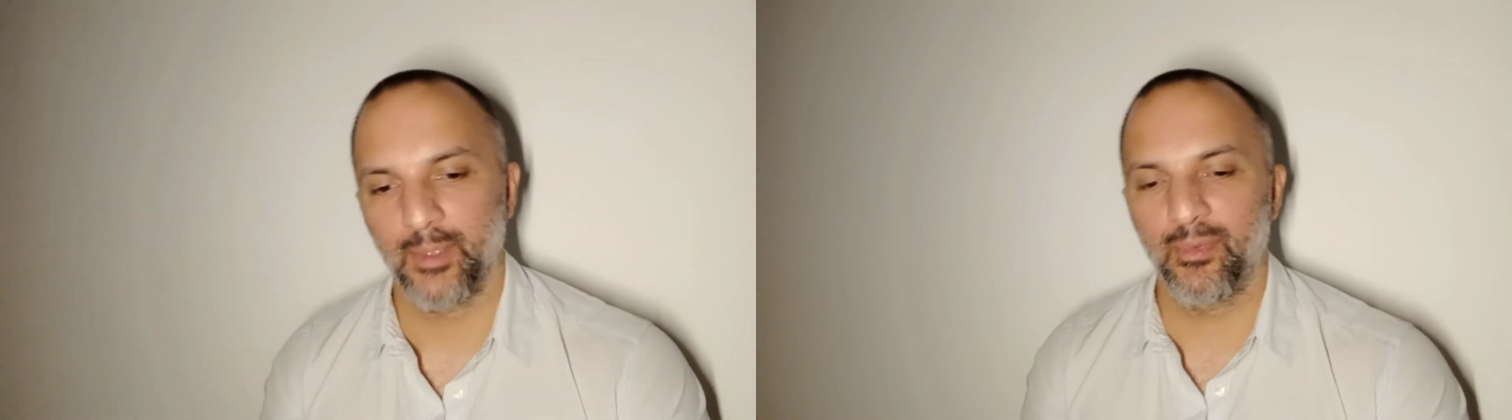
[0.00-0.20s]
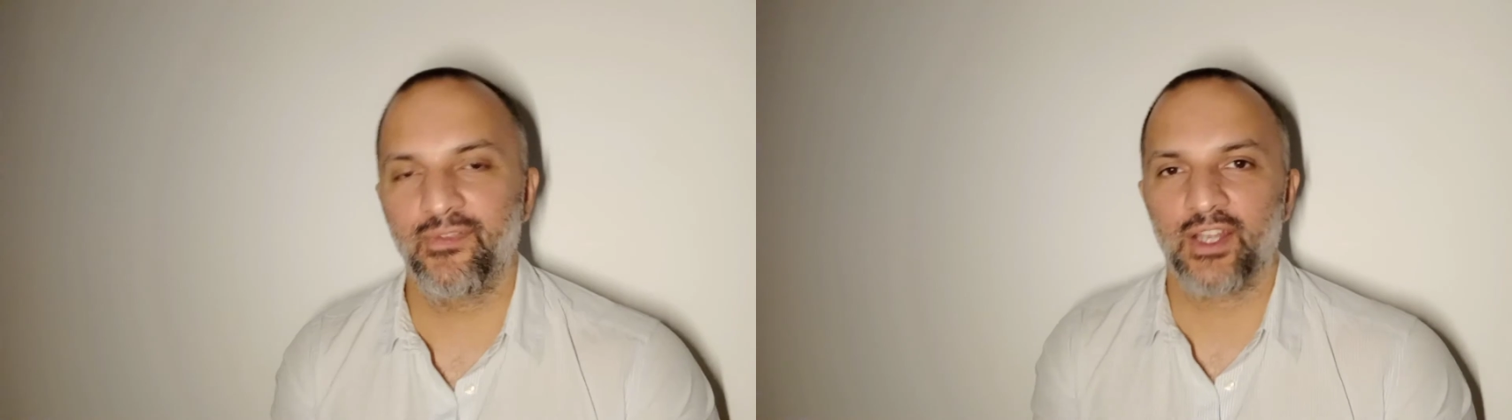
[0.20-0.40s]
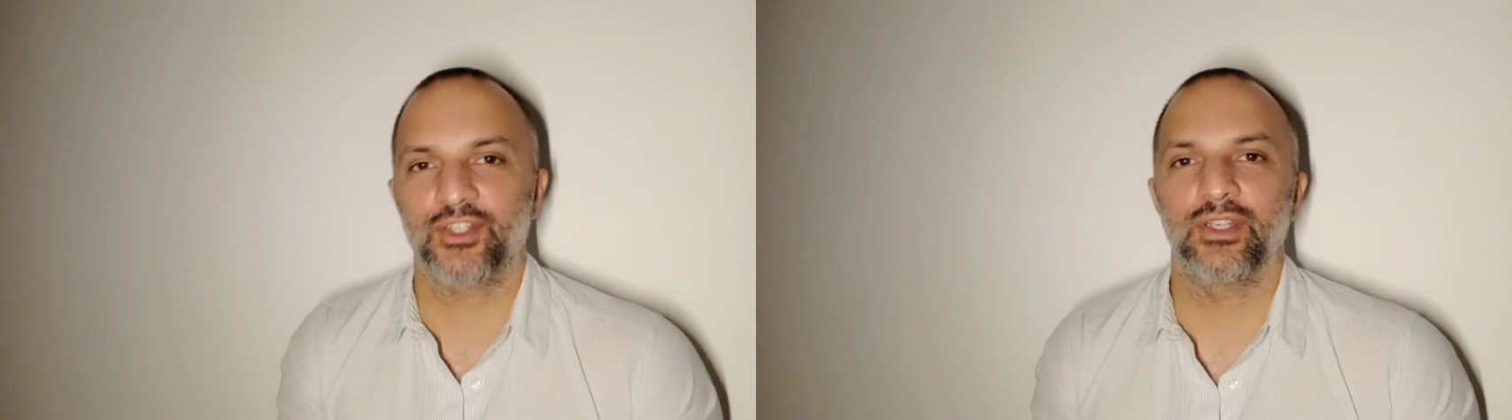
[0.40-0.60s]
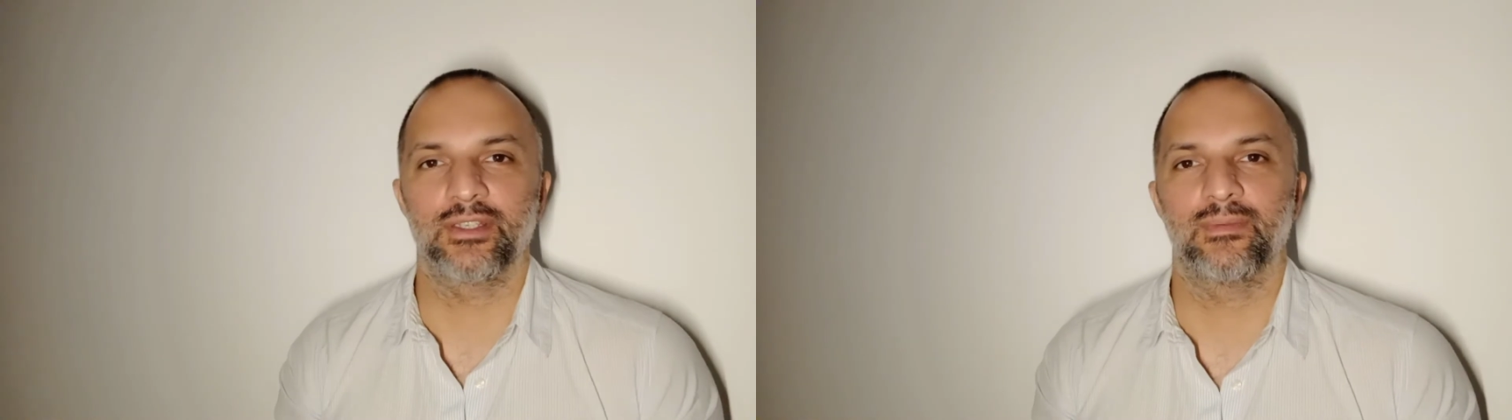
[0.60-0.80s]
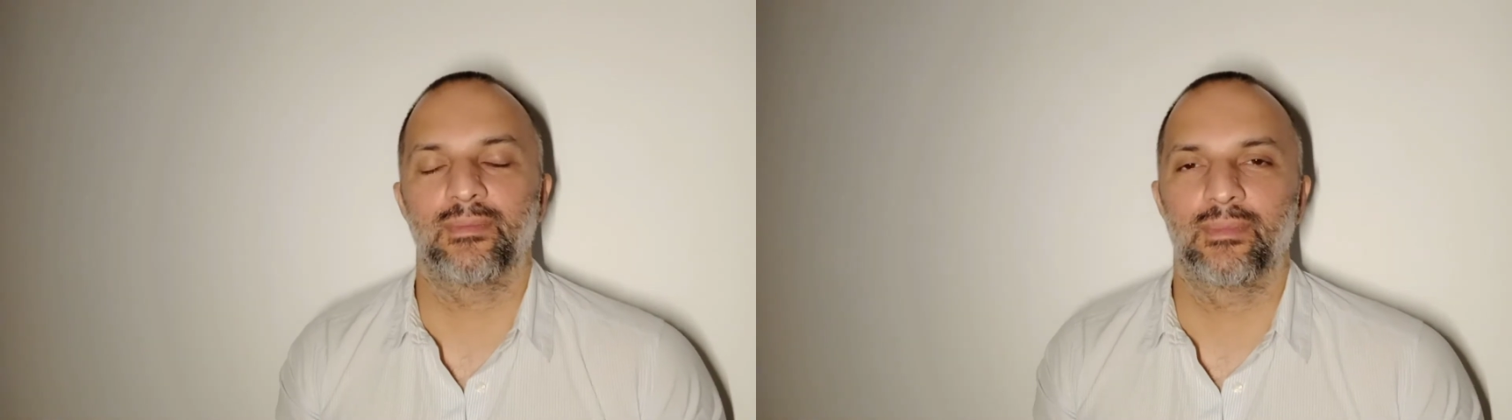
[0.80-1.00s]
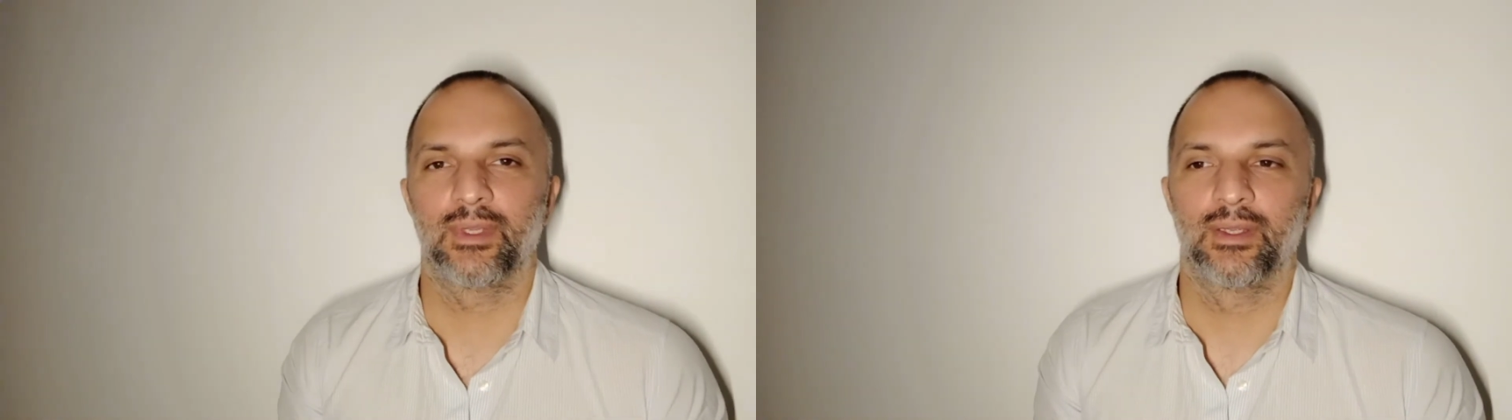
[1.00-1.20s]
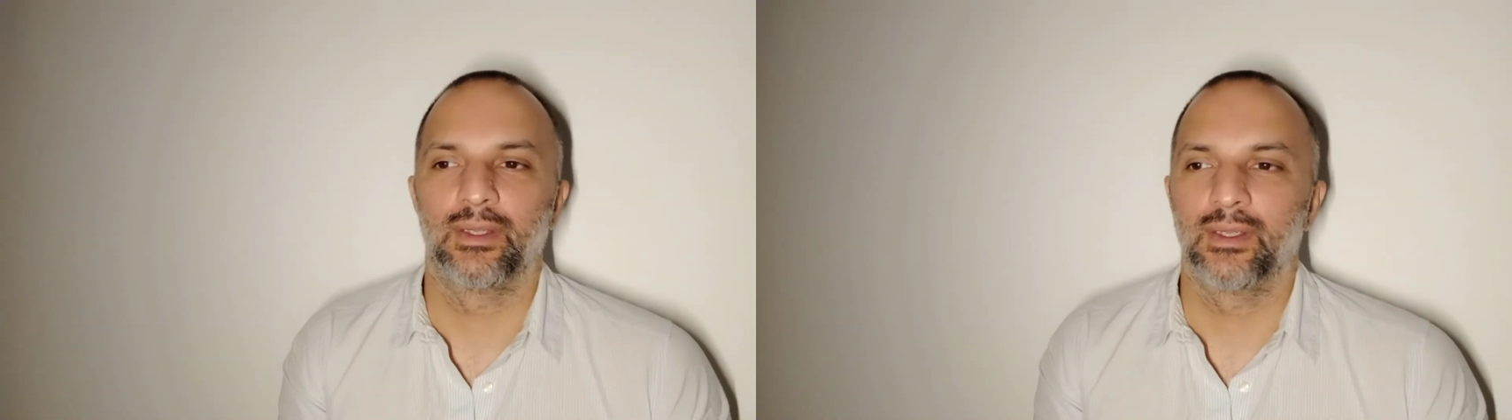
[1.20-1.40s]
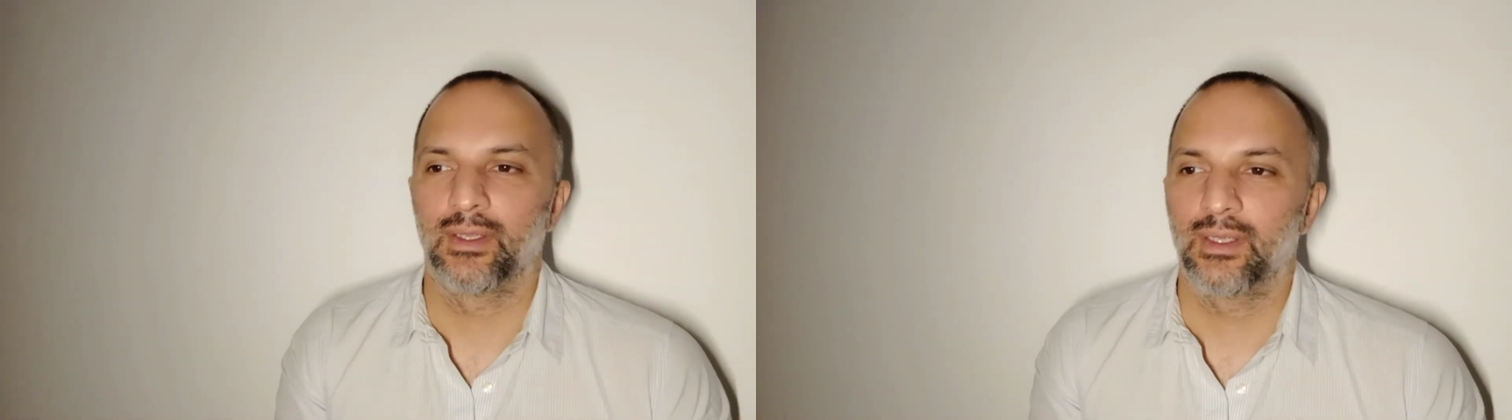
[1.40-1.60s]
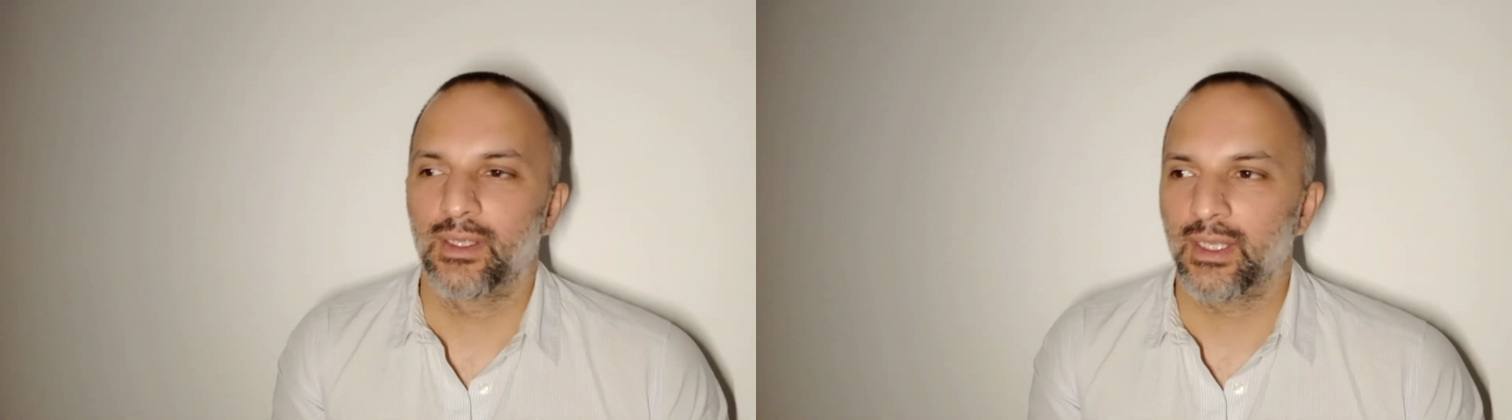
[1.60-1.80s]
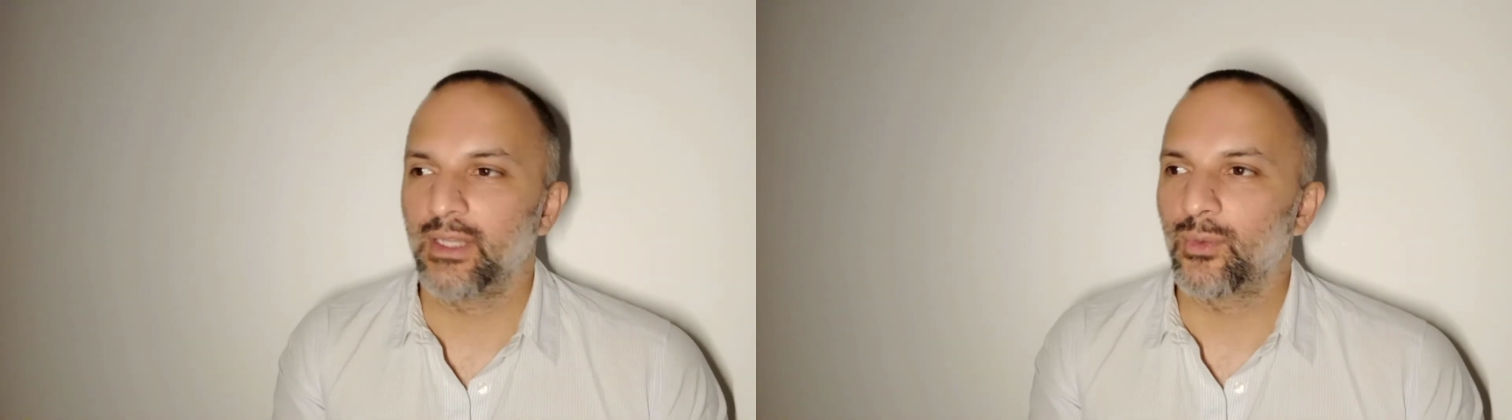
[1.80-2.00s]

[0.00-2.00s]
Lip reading: perfectionism in